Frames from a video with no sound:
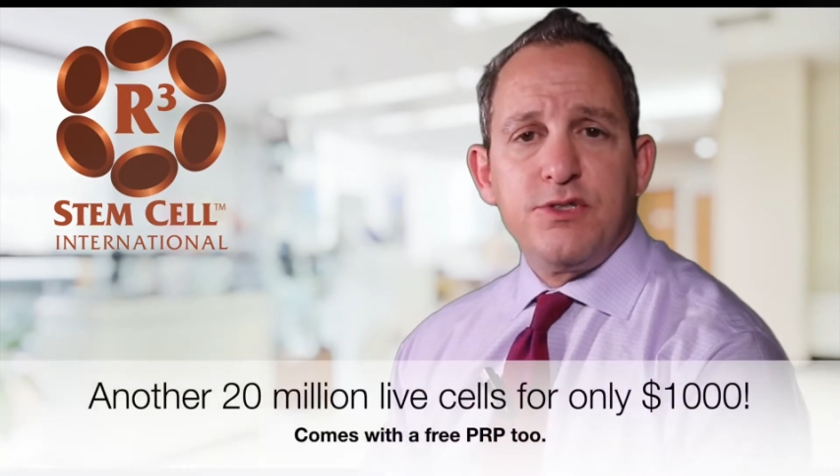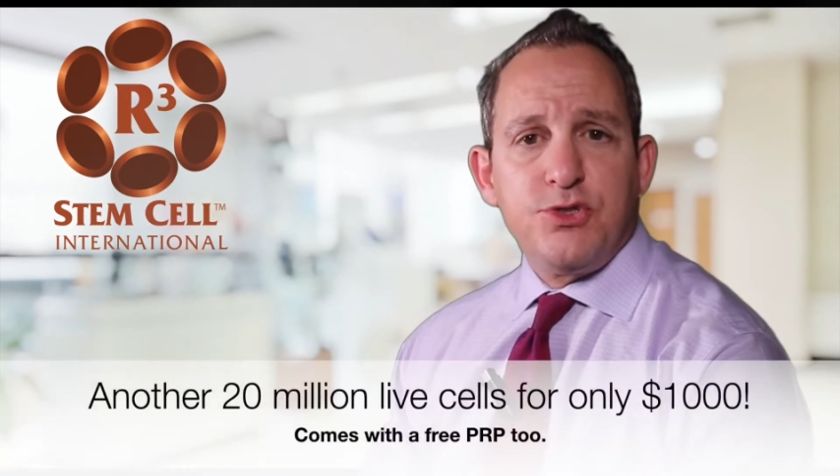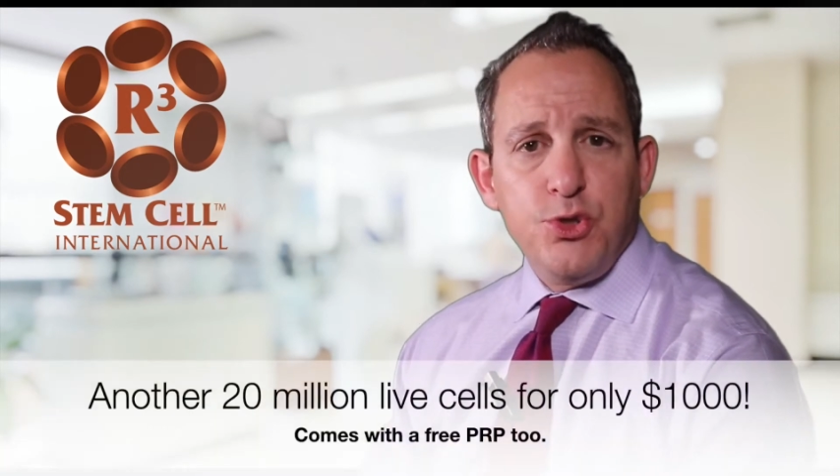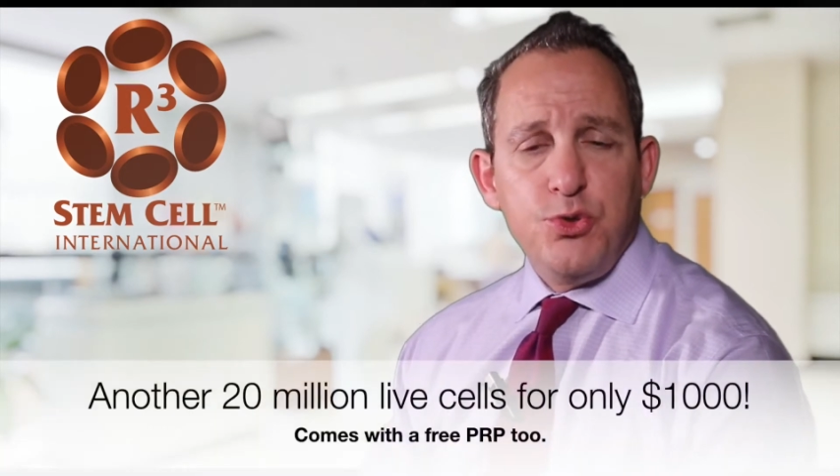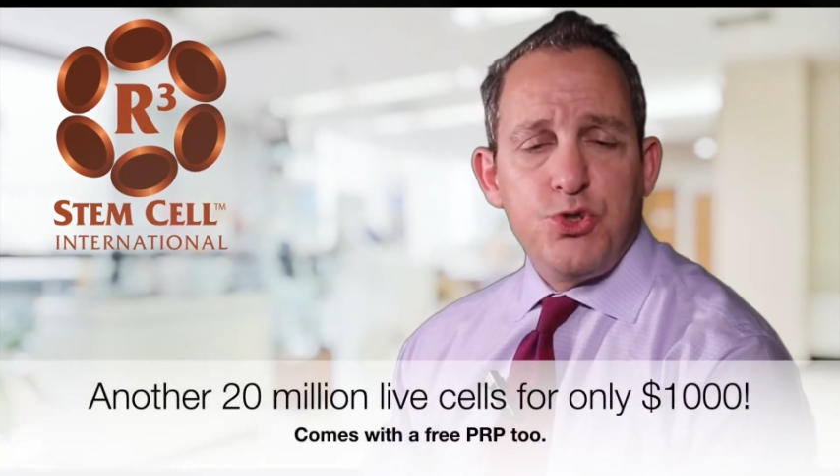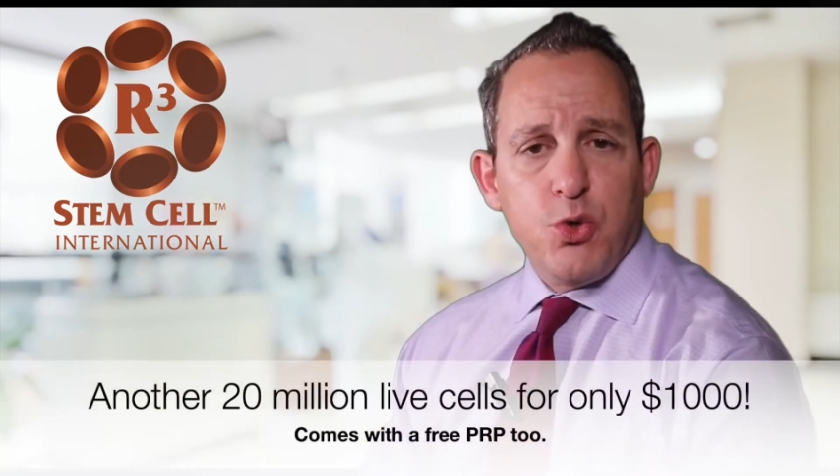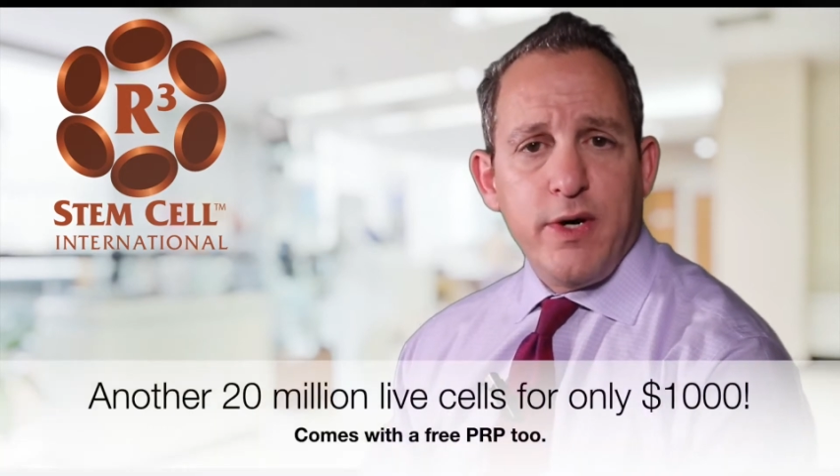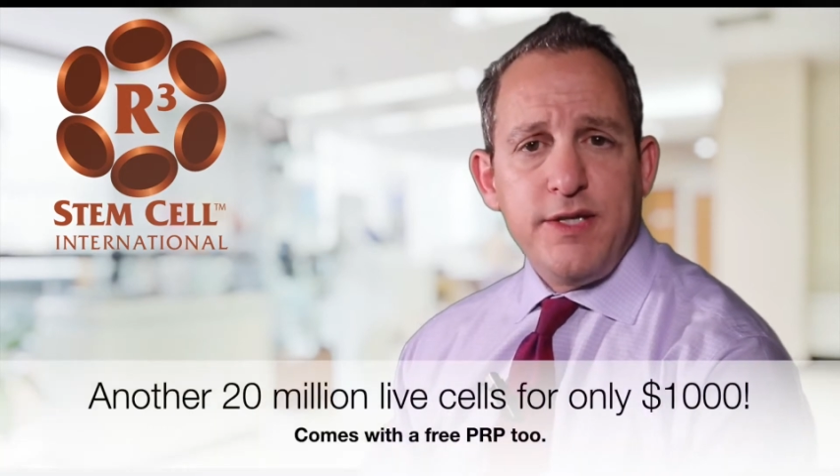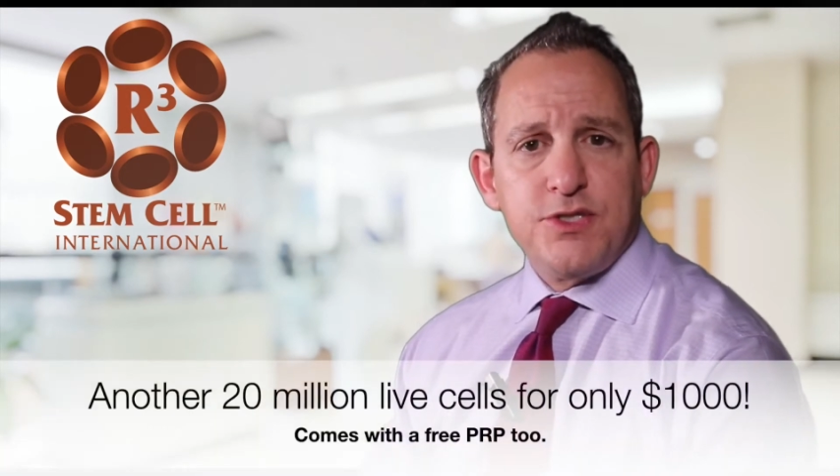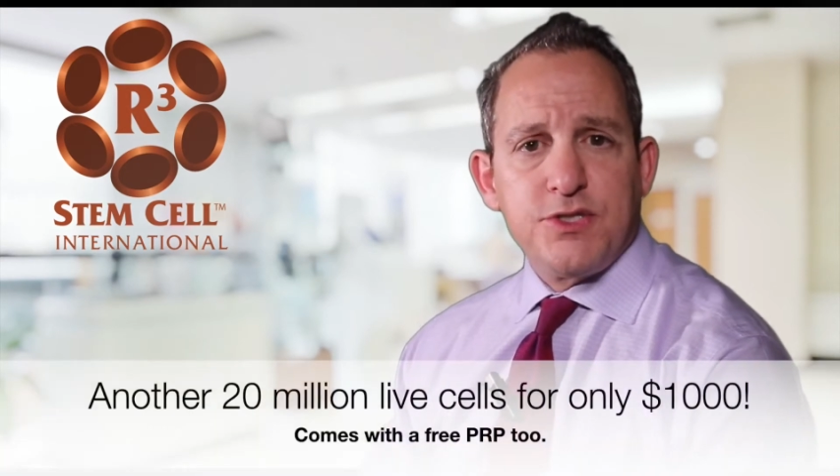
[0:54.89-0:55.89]
two
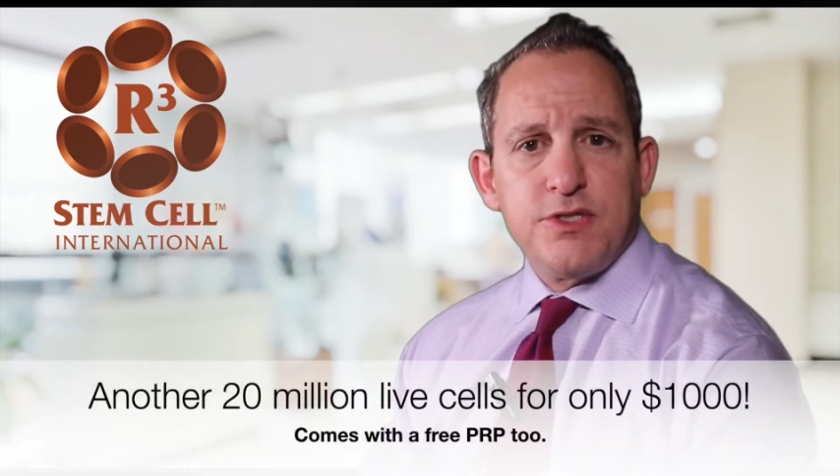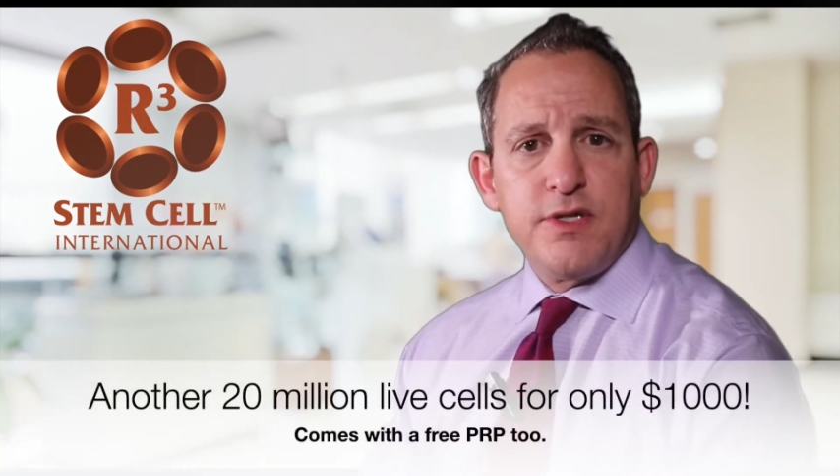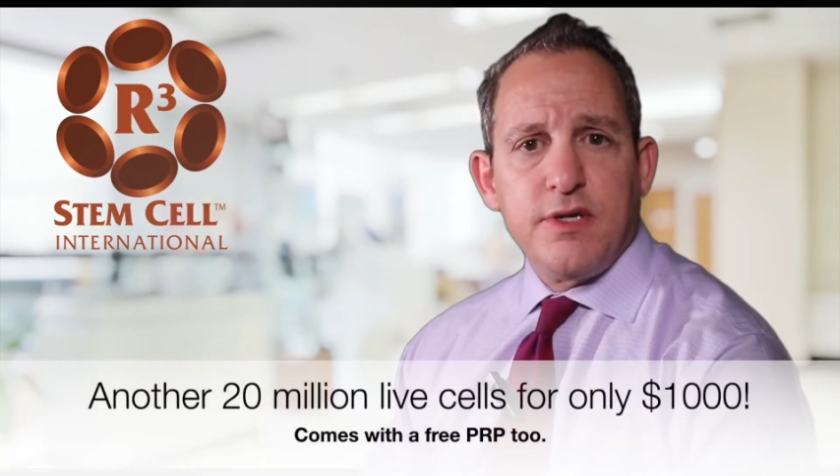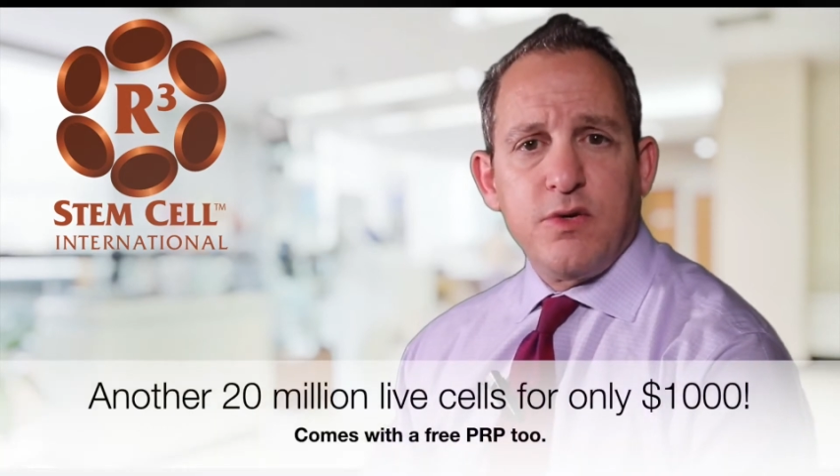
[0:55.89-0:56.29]
joints